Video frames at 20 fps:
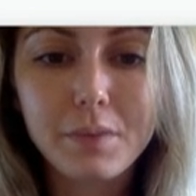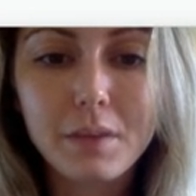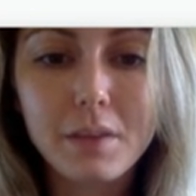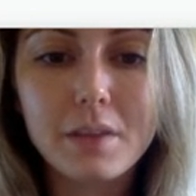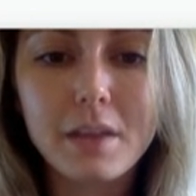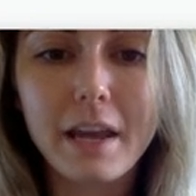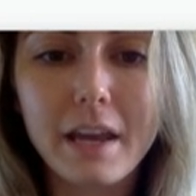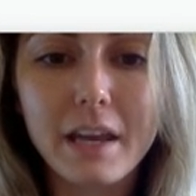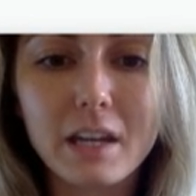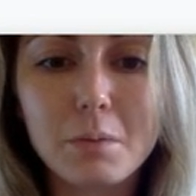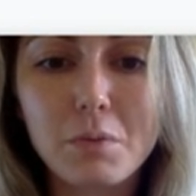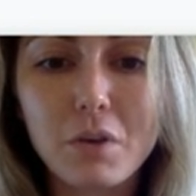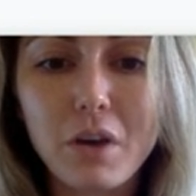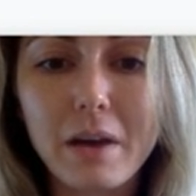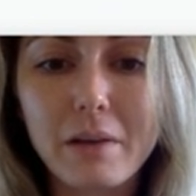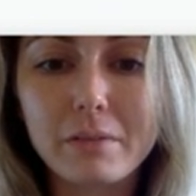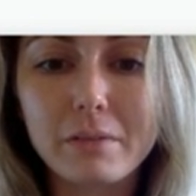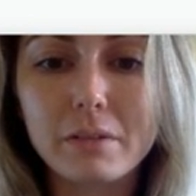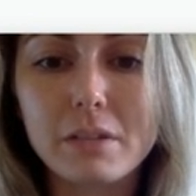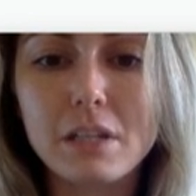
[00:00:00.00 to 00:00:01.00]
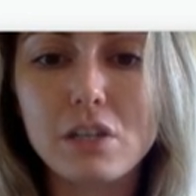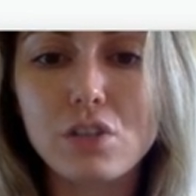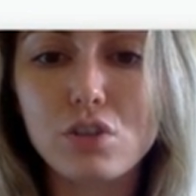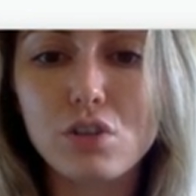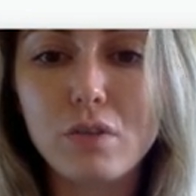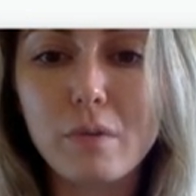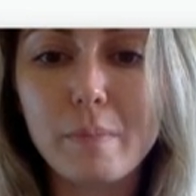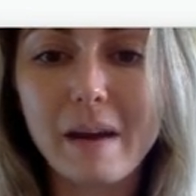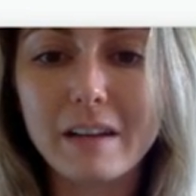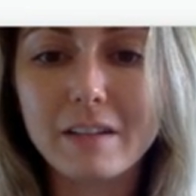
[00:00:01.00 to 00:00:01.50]
The animal I will teach
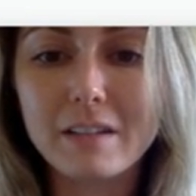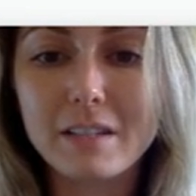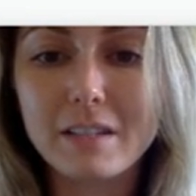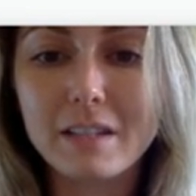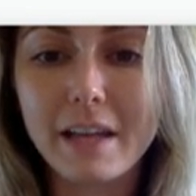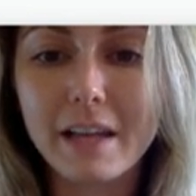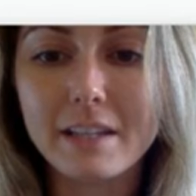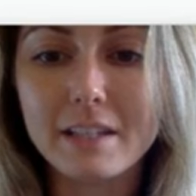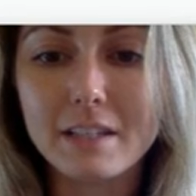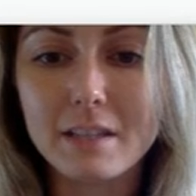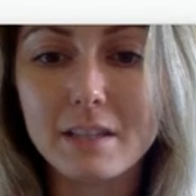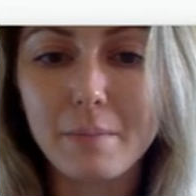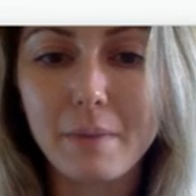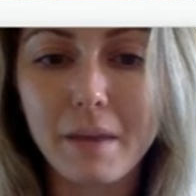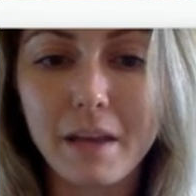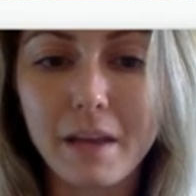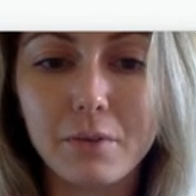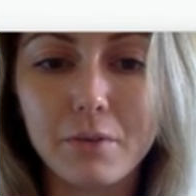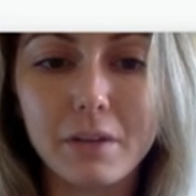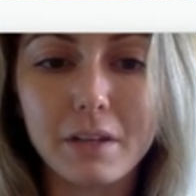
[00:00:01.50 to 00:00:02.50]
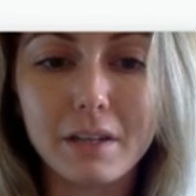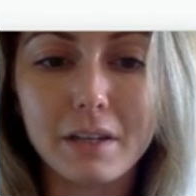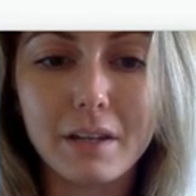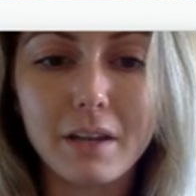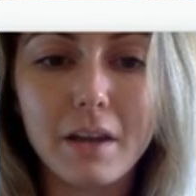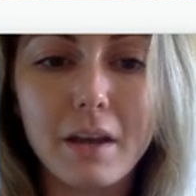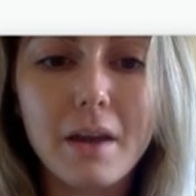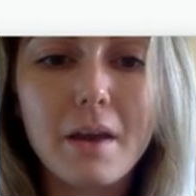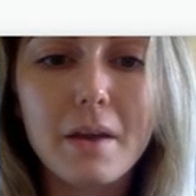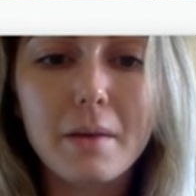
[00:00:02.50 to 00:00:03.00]
you about today is the penguin.
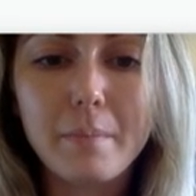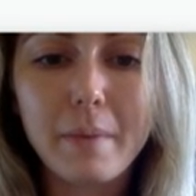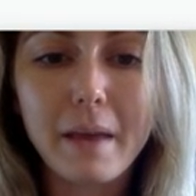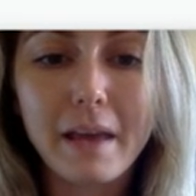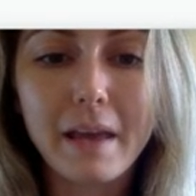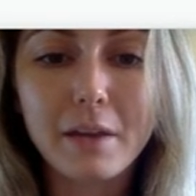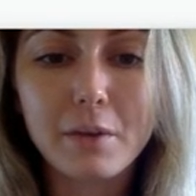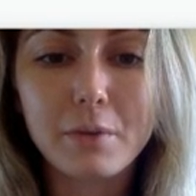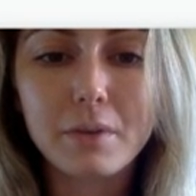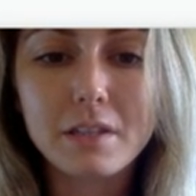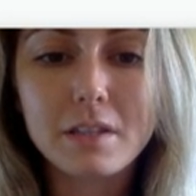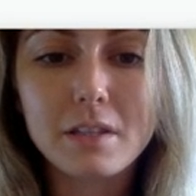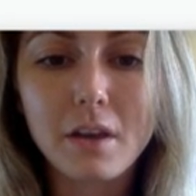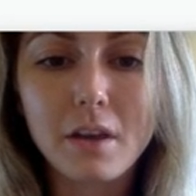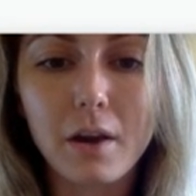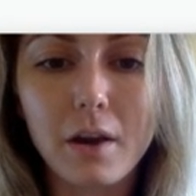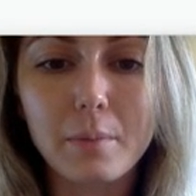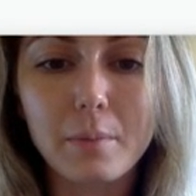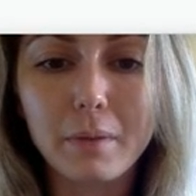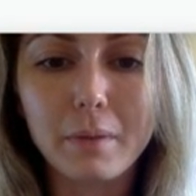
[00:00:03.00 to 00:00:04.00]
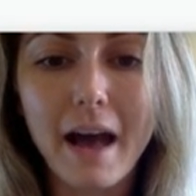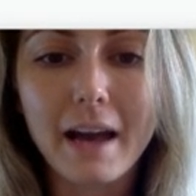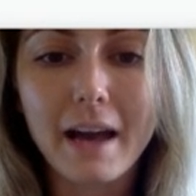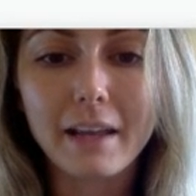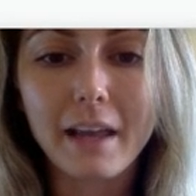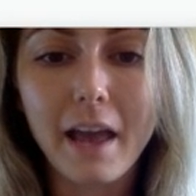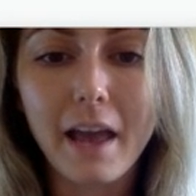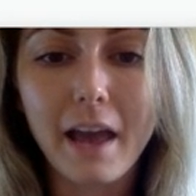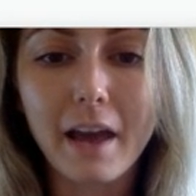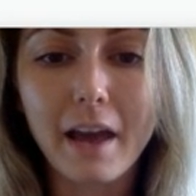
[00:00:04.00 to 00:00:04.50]
Penguins are
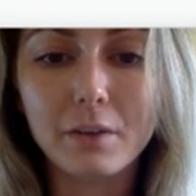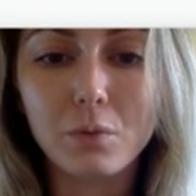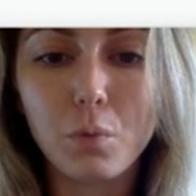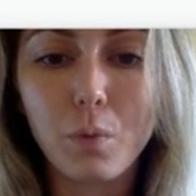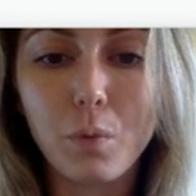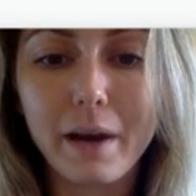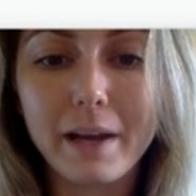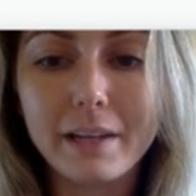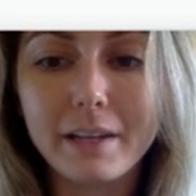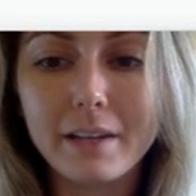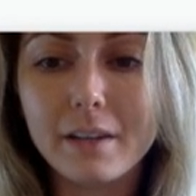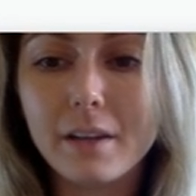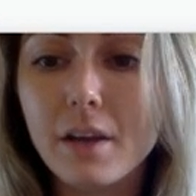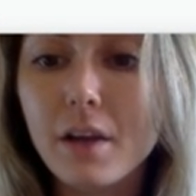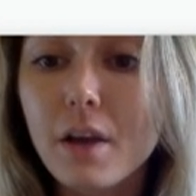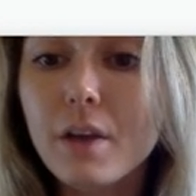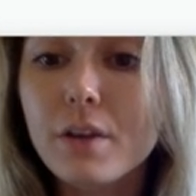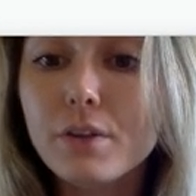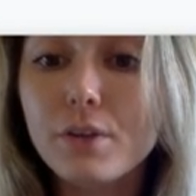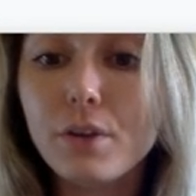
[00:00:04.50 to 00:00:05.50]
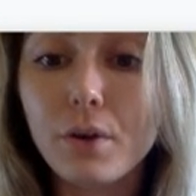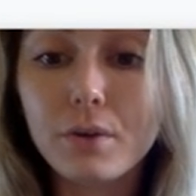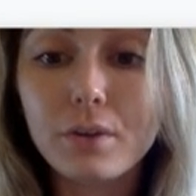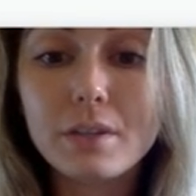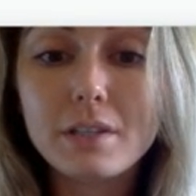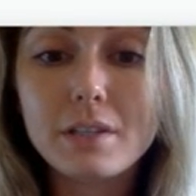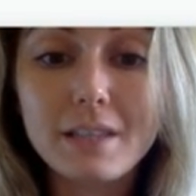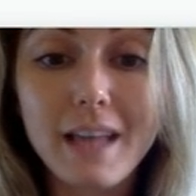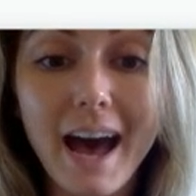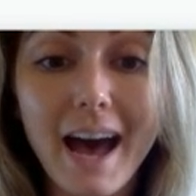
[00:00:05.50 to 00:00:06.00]
black and white.
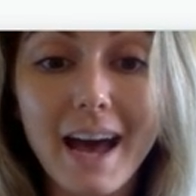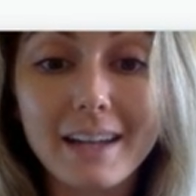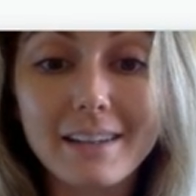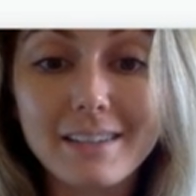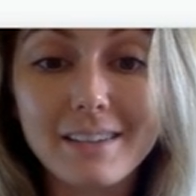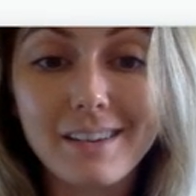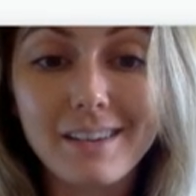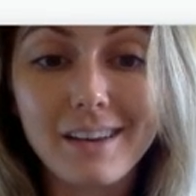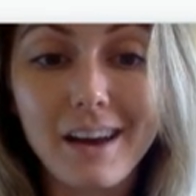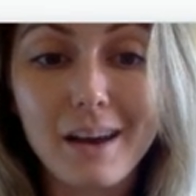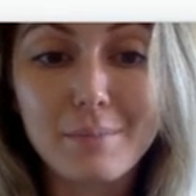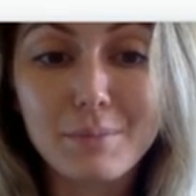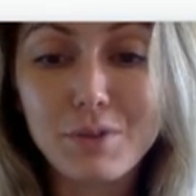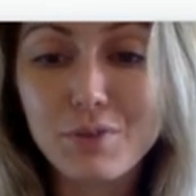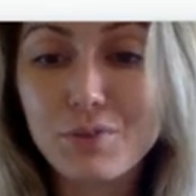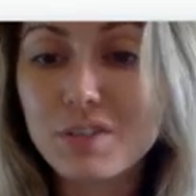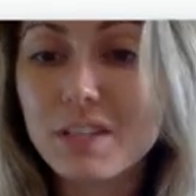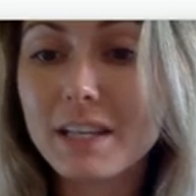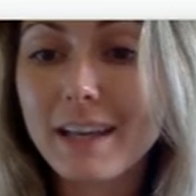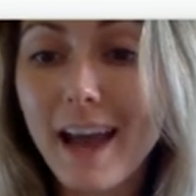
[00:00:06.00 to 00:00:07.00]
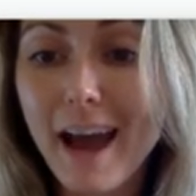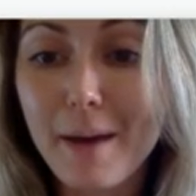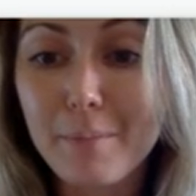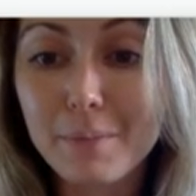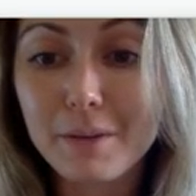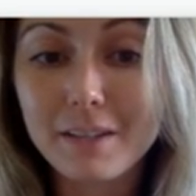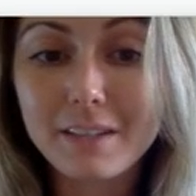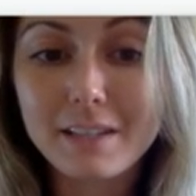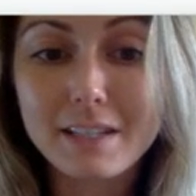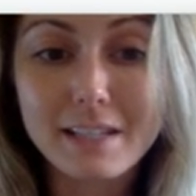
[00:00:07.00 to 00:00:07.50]
Notice that I'm using
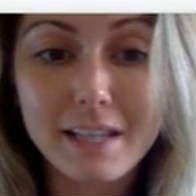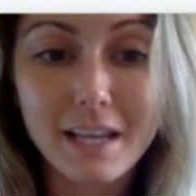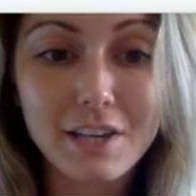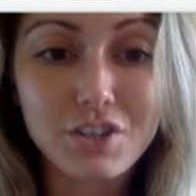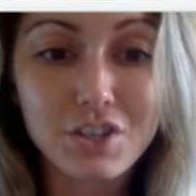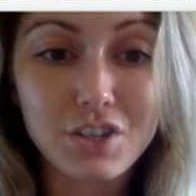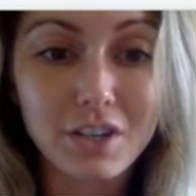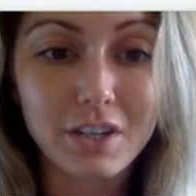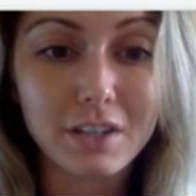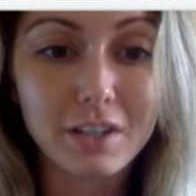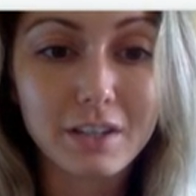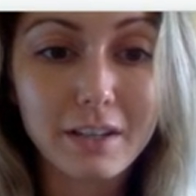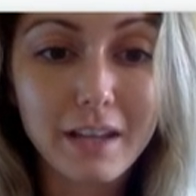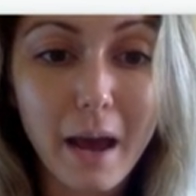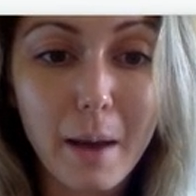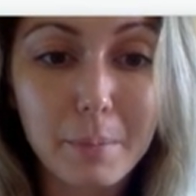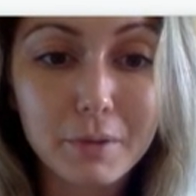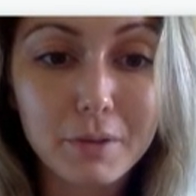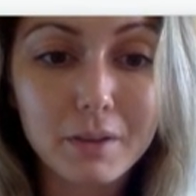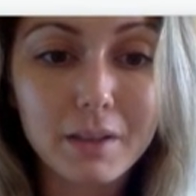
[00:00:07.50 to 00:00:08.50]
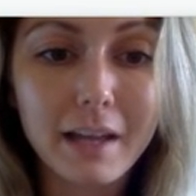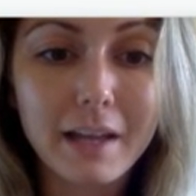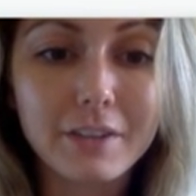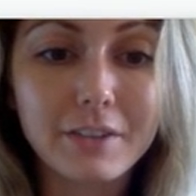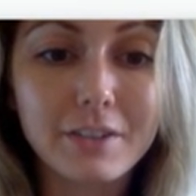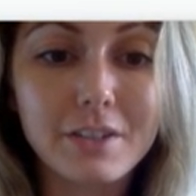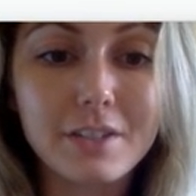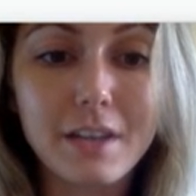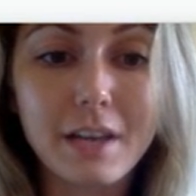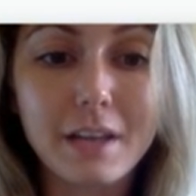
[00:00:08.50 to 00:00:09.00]
capitalization, capital
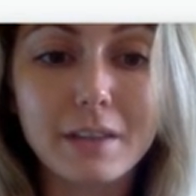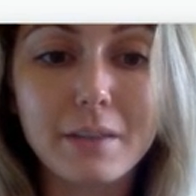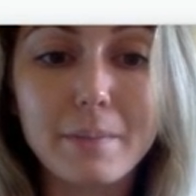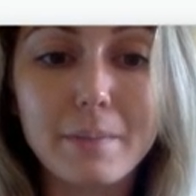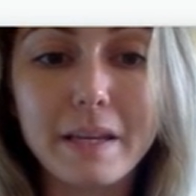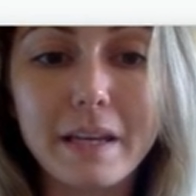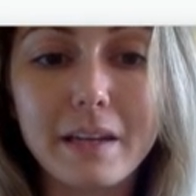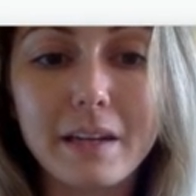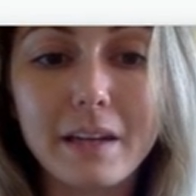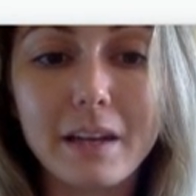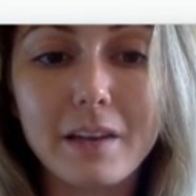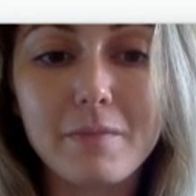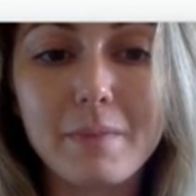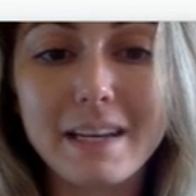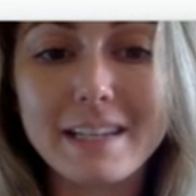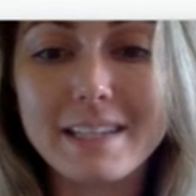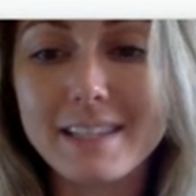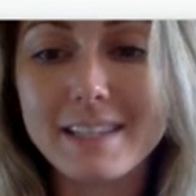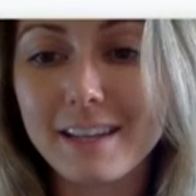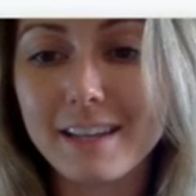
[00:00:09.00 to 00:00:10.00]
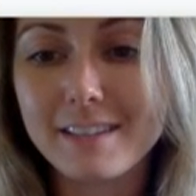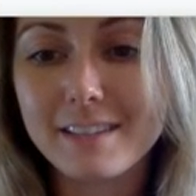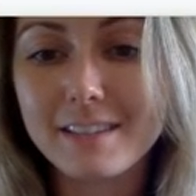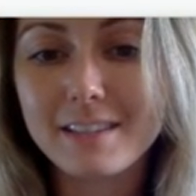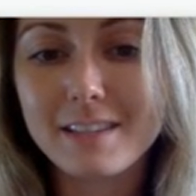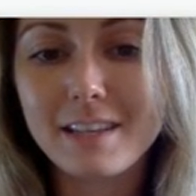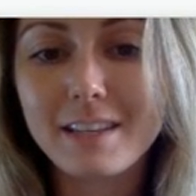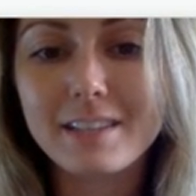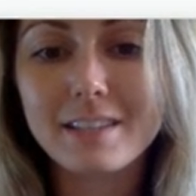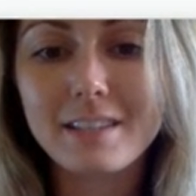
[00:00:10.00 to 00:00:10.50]
letters, at the beginning of my
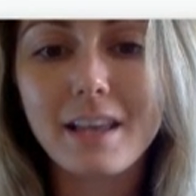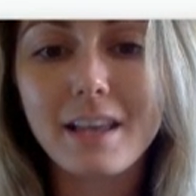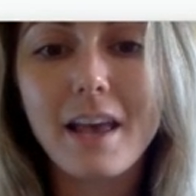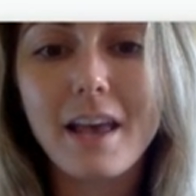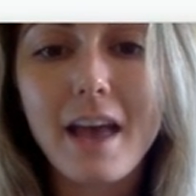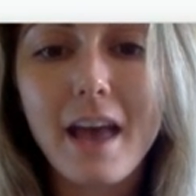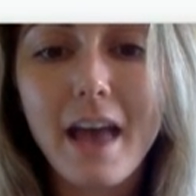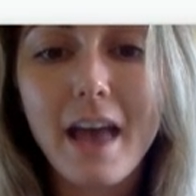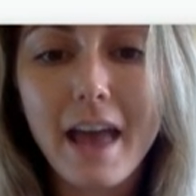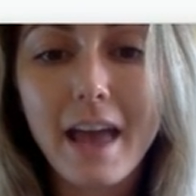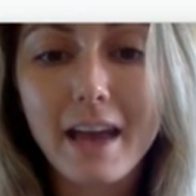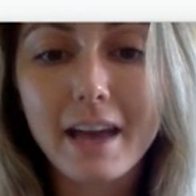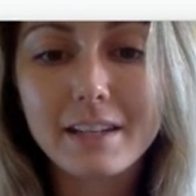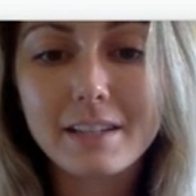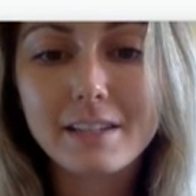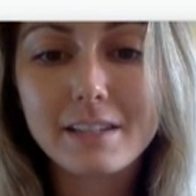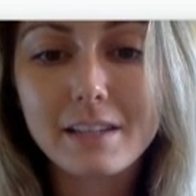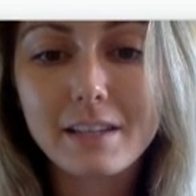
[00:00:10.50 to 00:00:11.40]
sentences, and